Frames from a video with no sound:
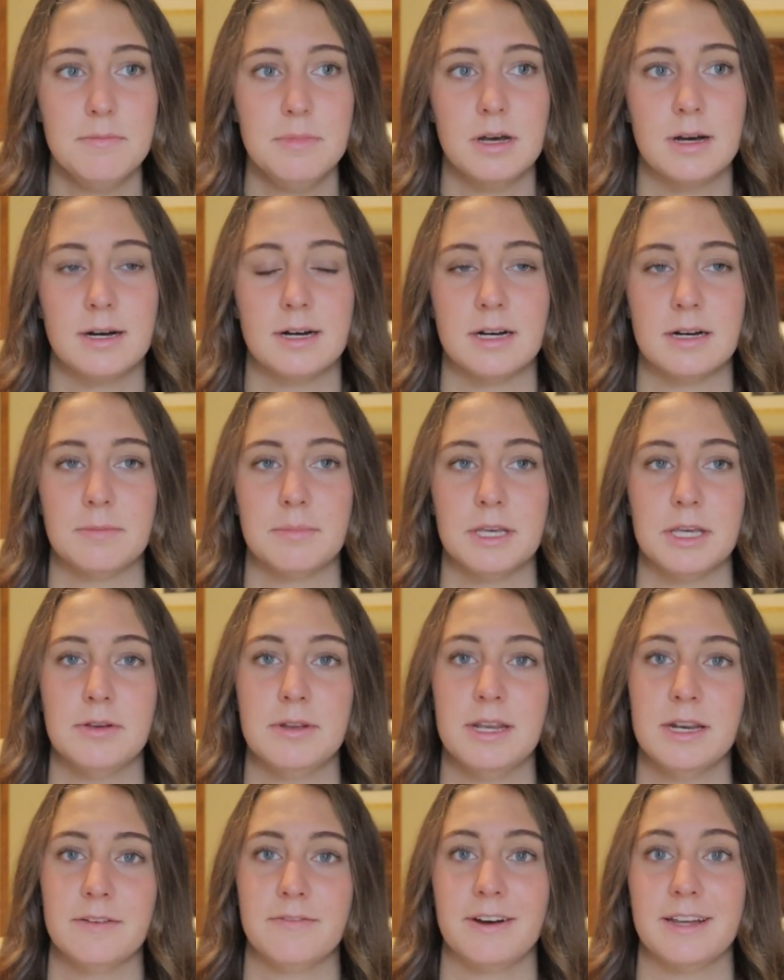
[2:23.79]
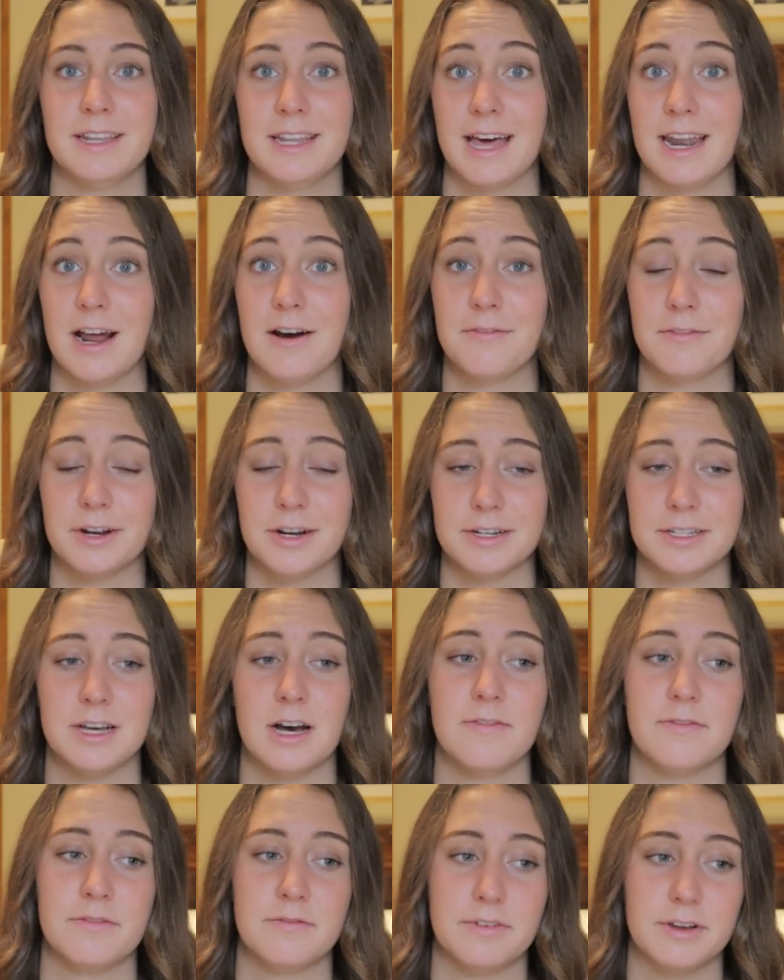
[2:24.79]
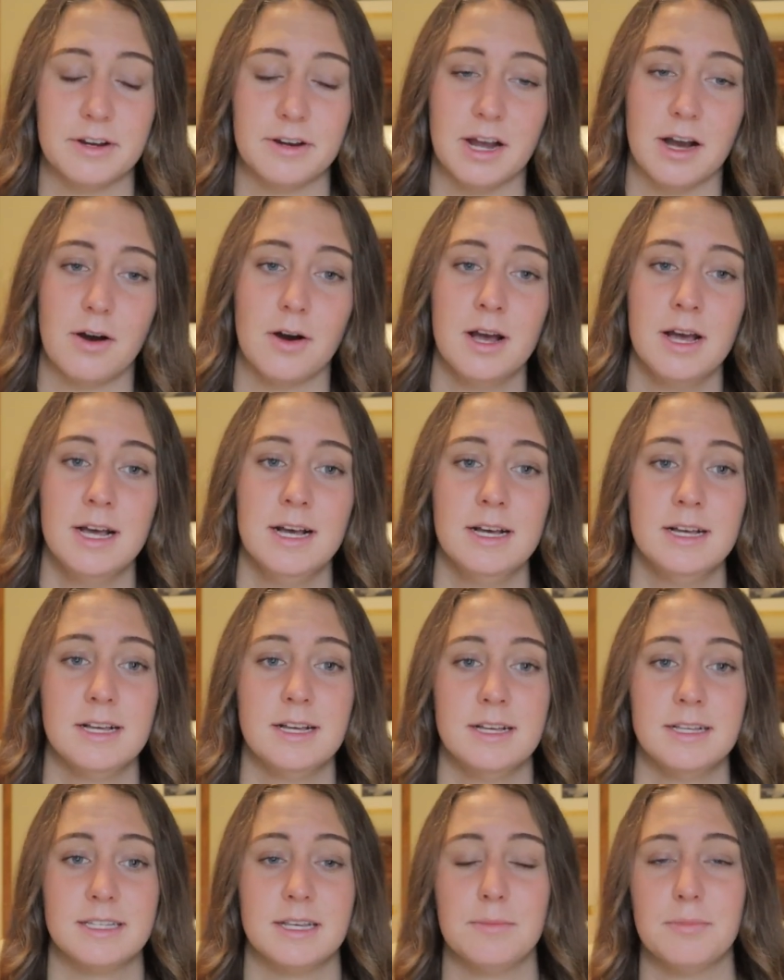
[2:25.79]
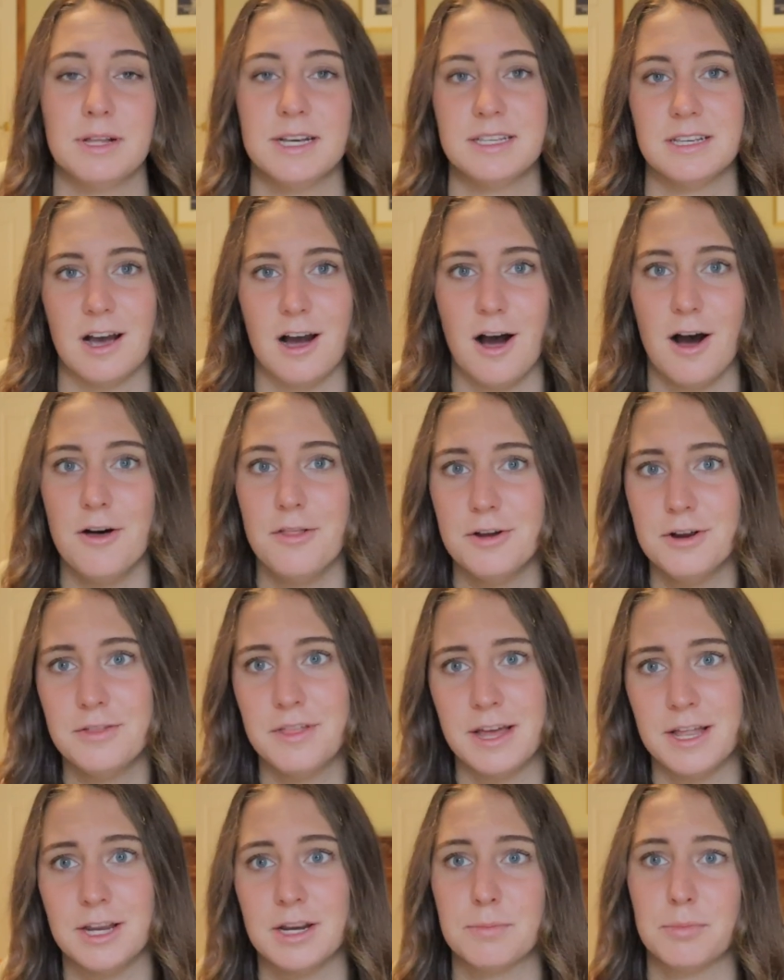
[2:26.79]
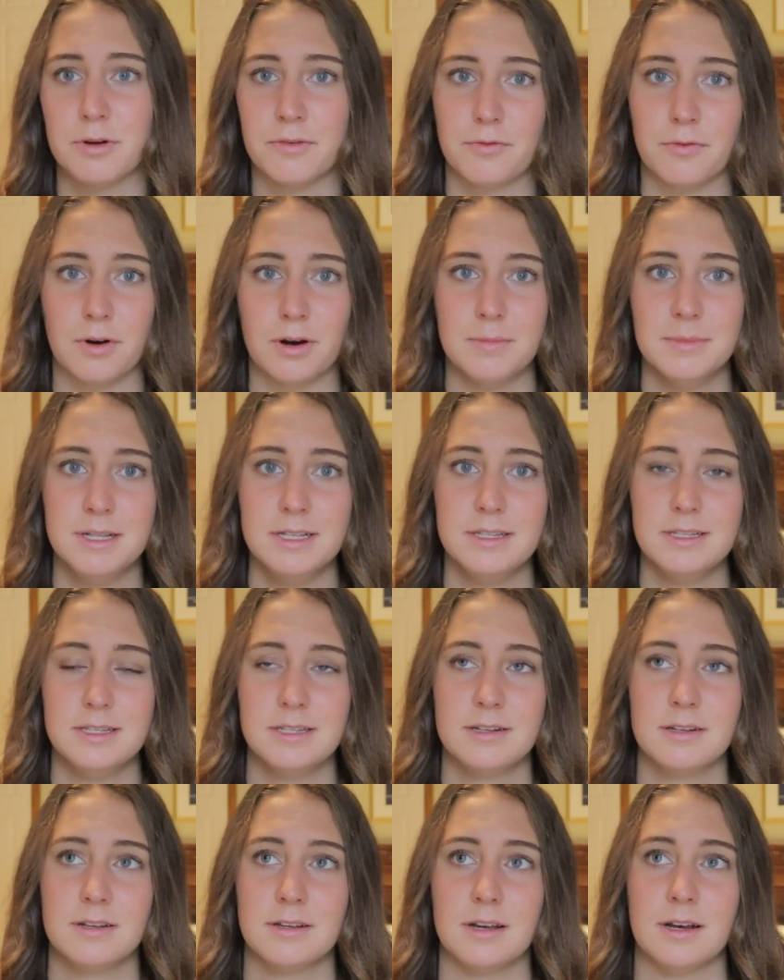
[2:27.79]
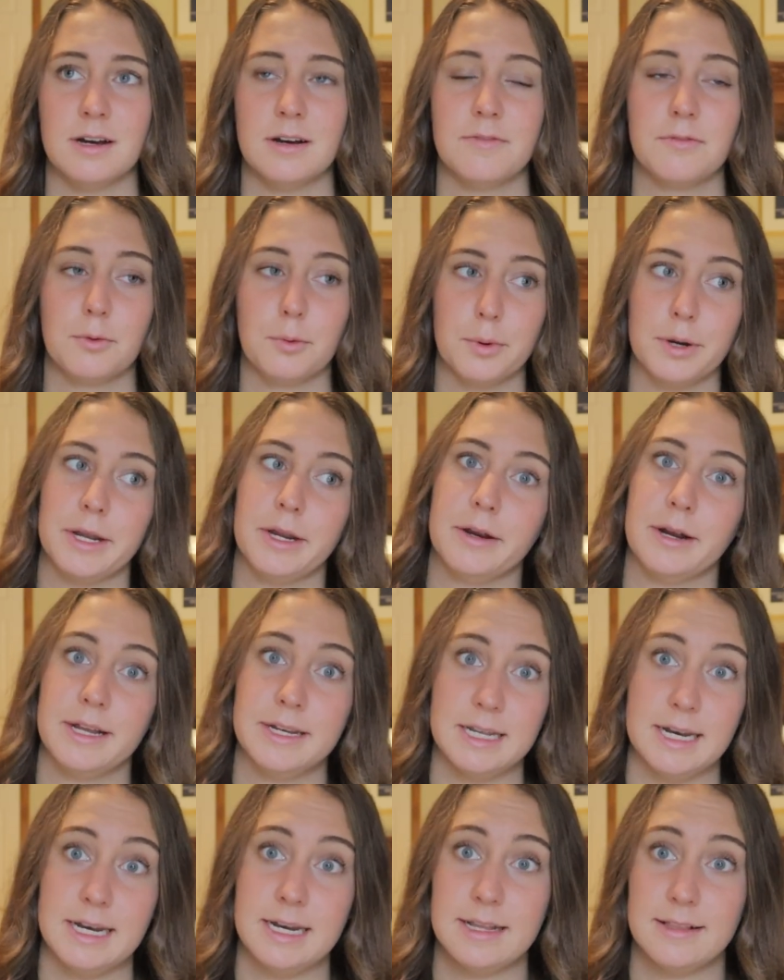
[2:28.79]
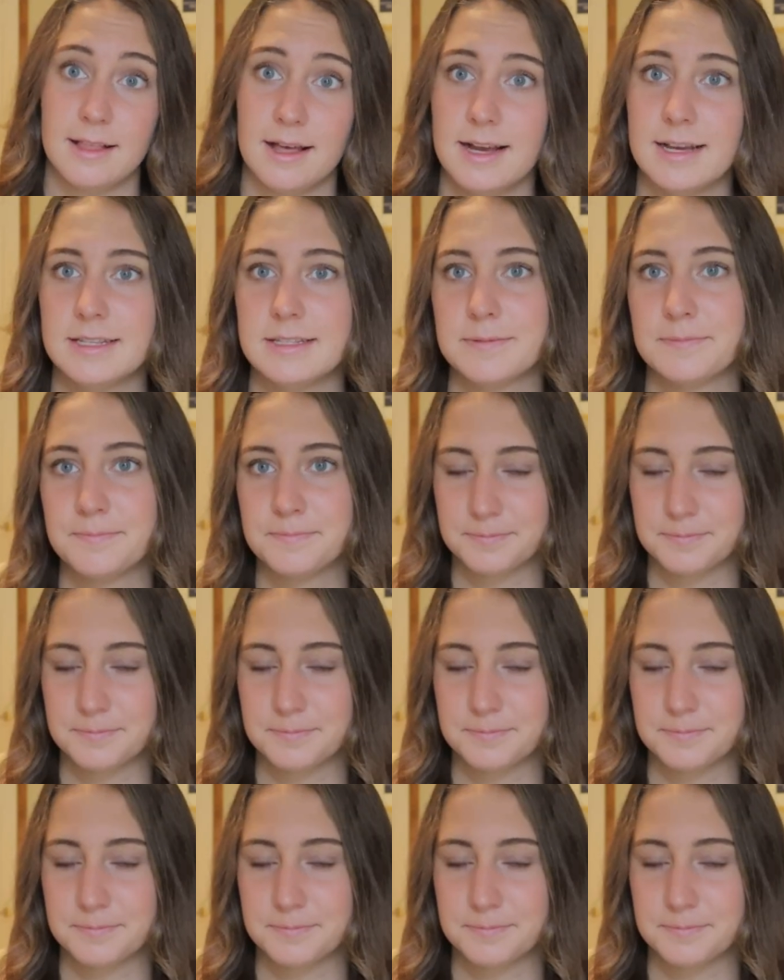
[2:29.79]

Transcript: uh, but you need to find that out for yourself and figure out someplace other than your performance uh, for where your identity lies.